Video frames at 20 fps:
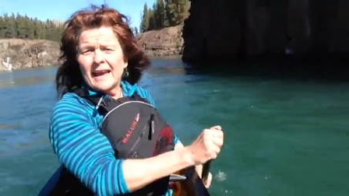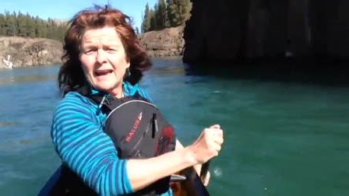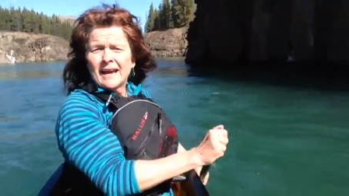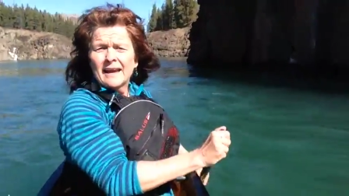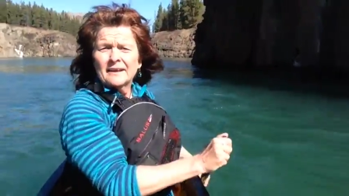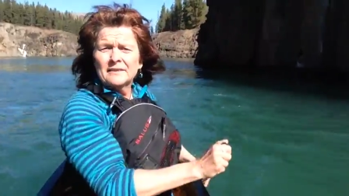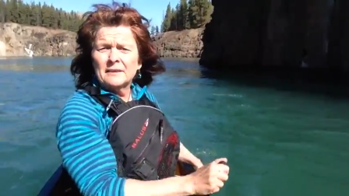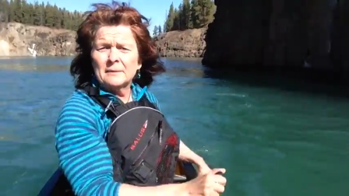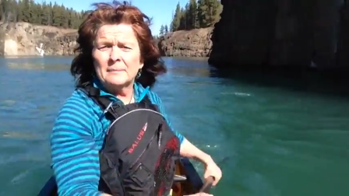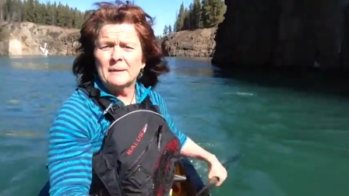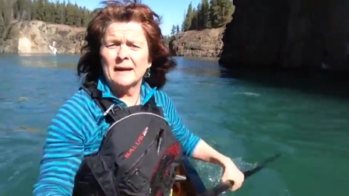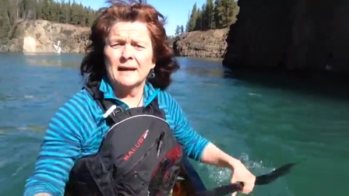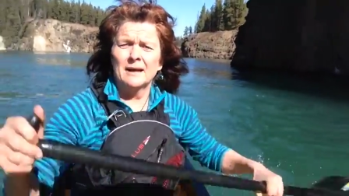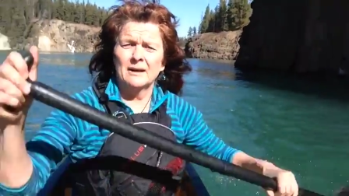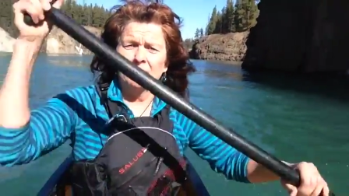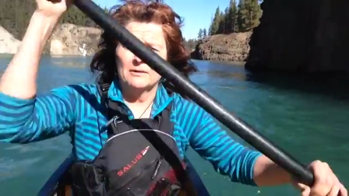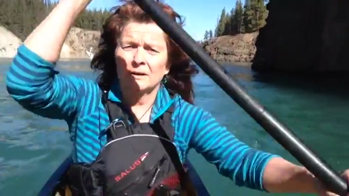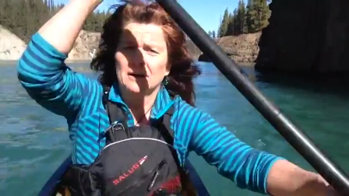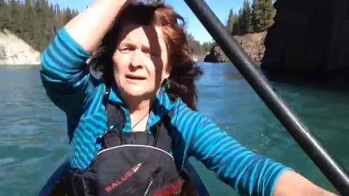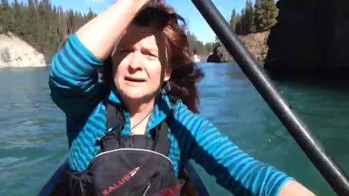to add the
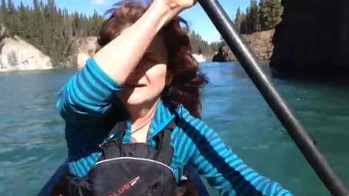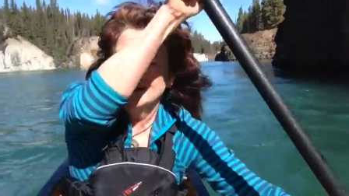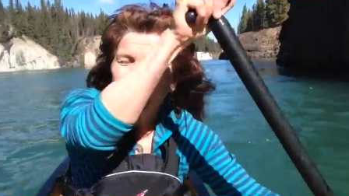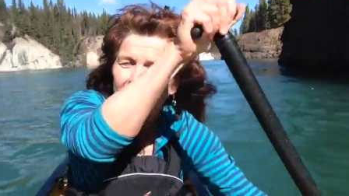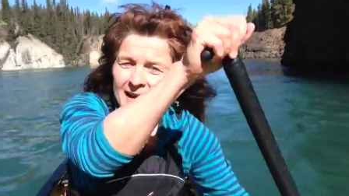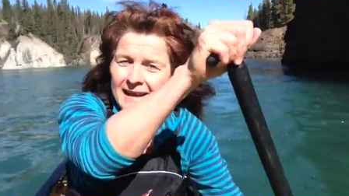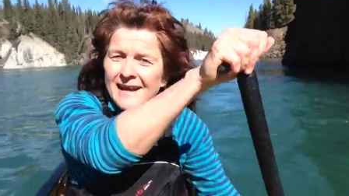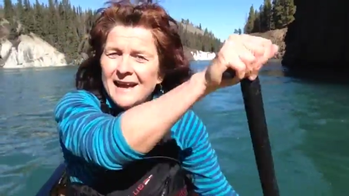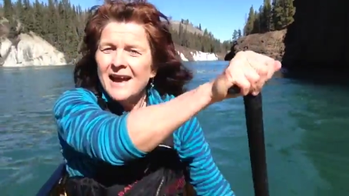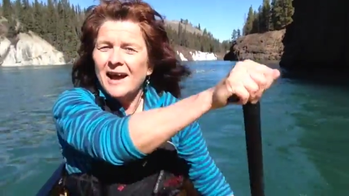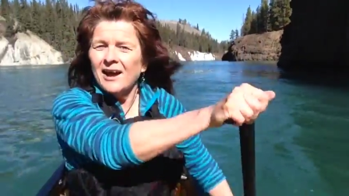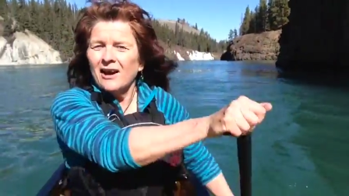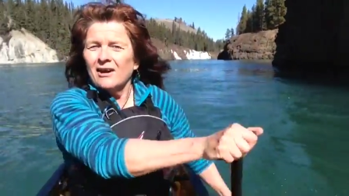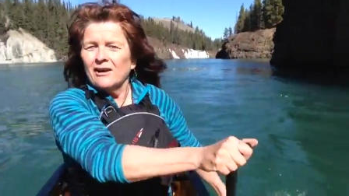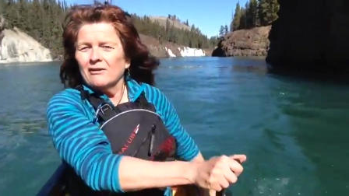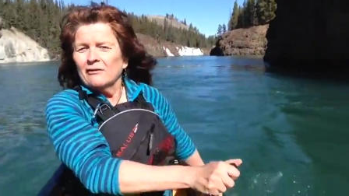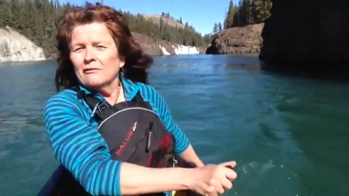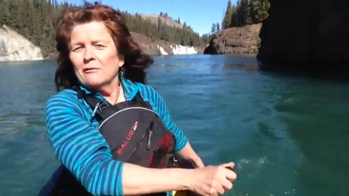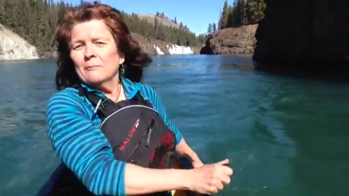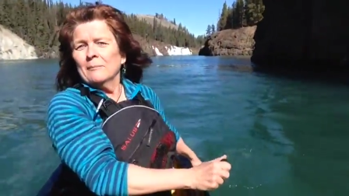power
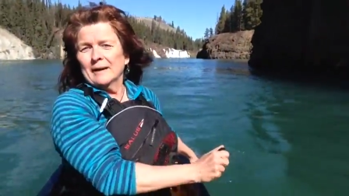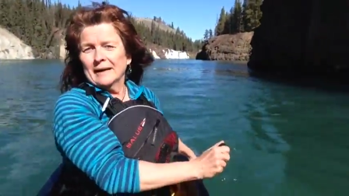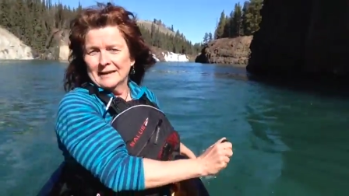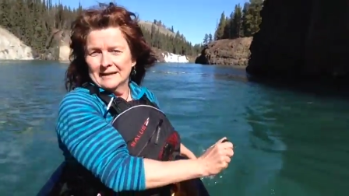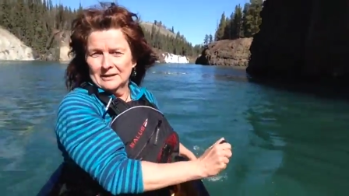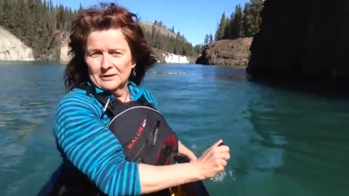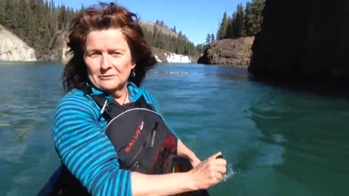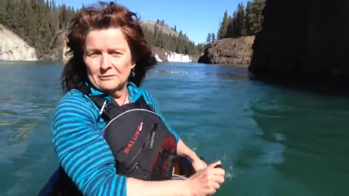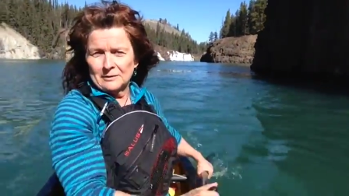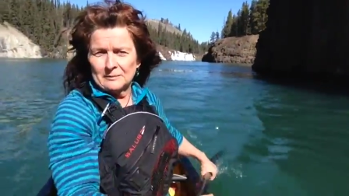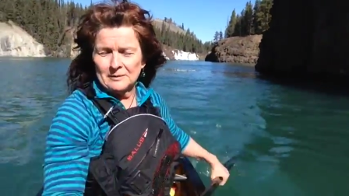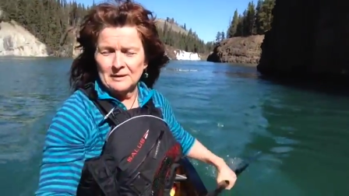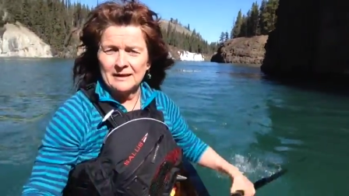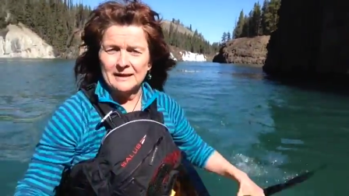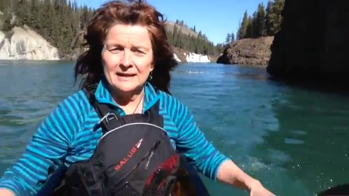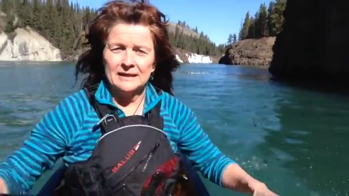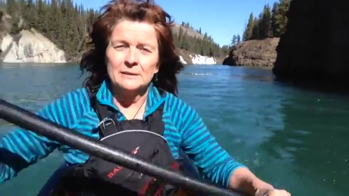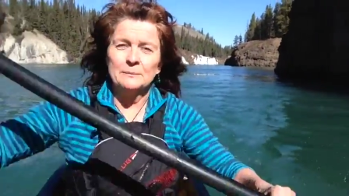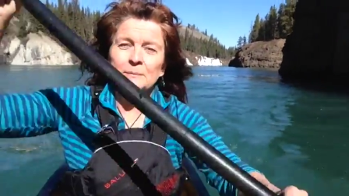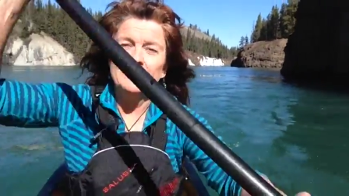of my lower
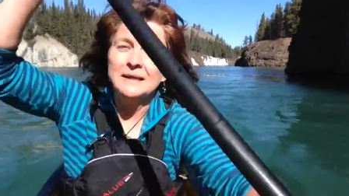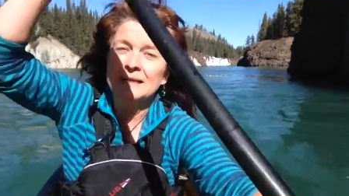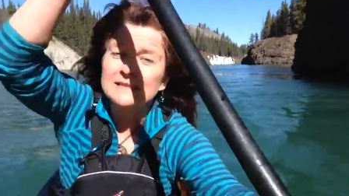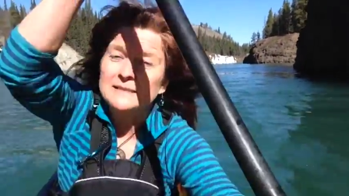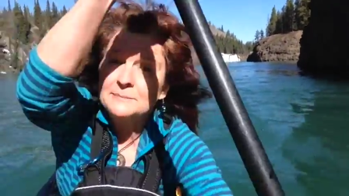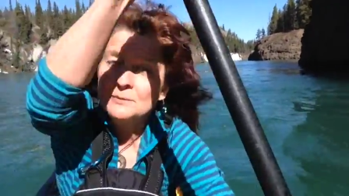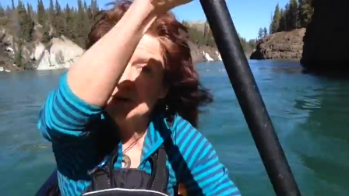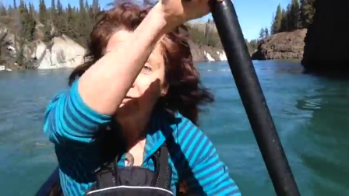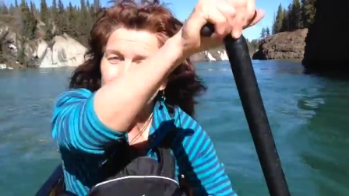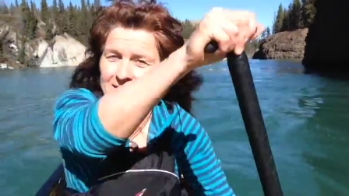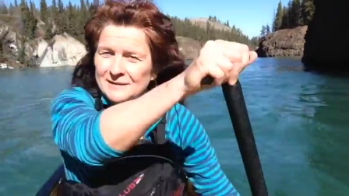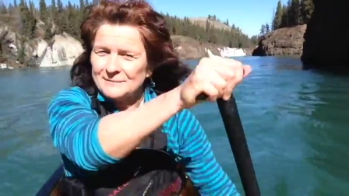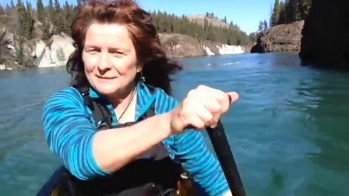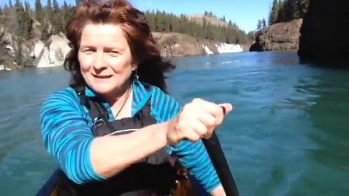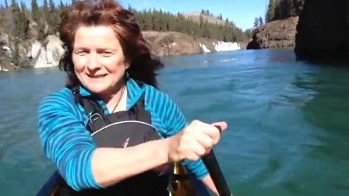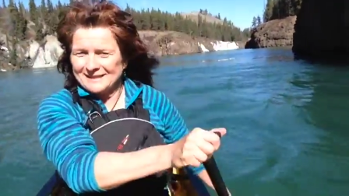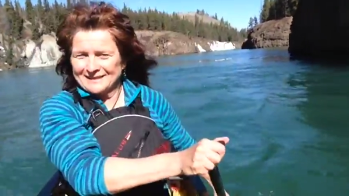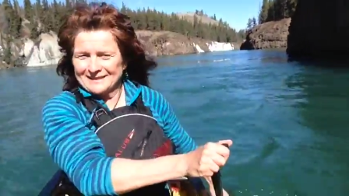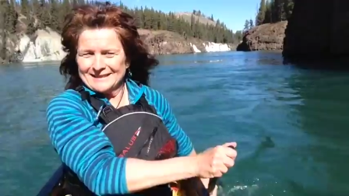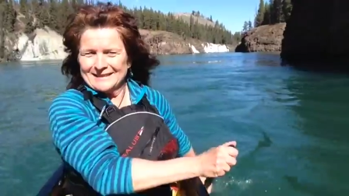body, the biggest bones and
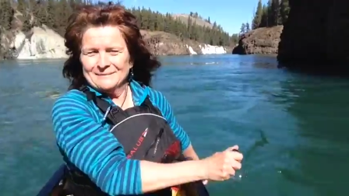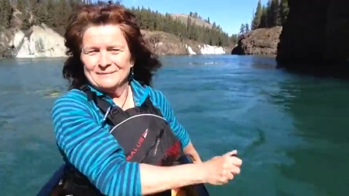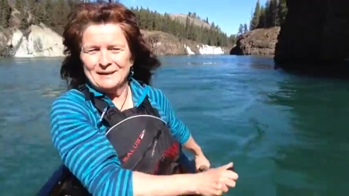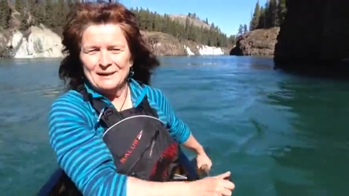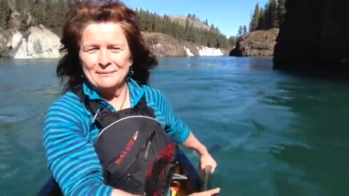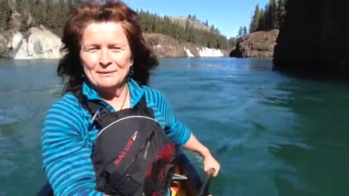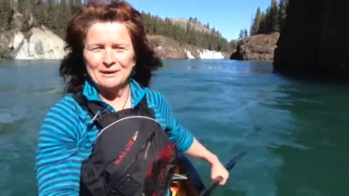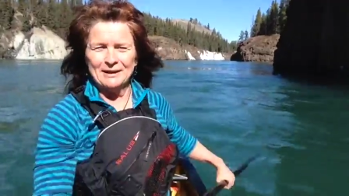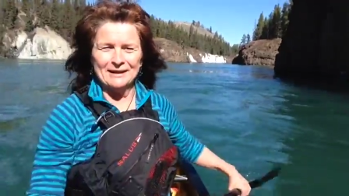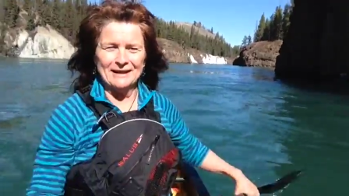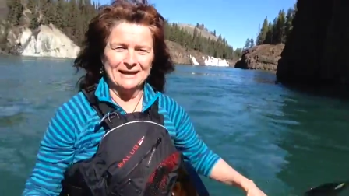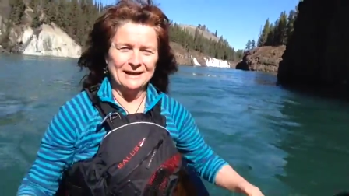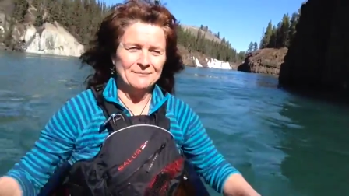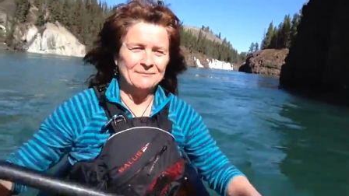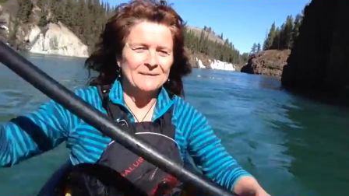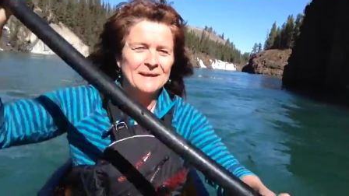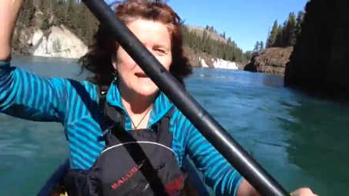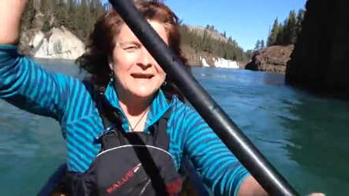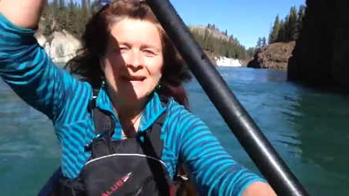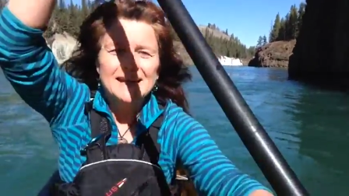muscles in my body,
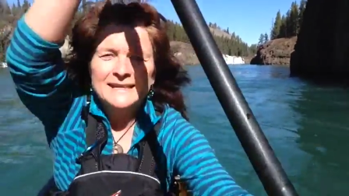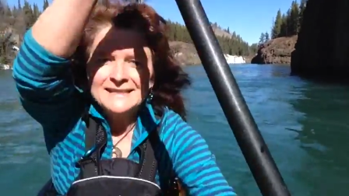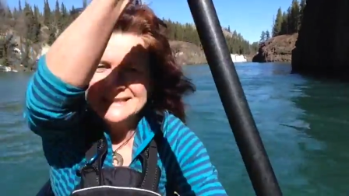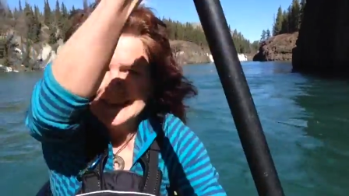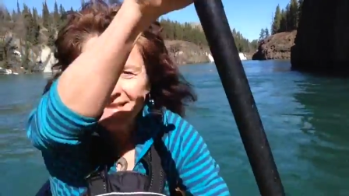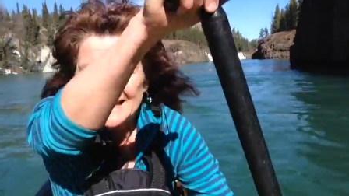to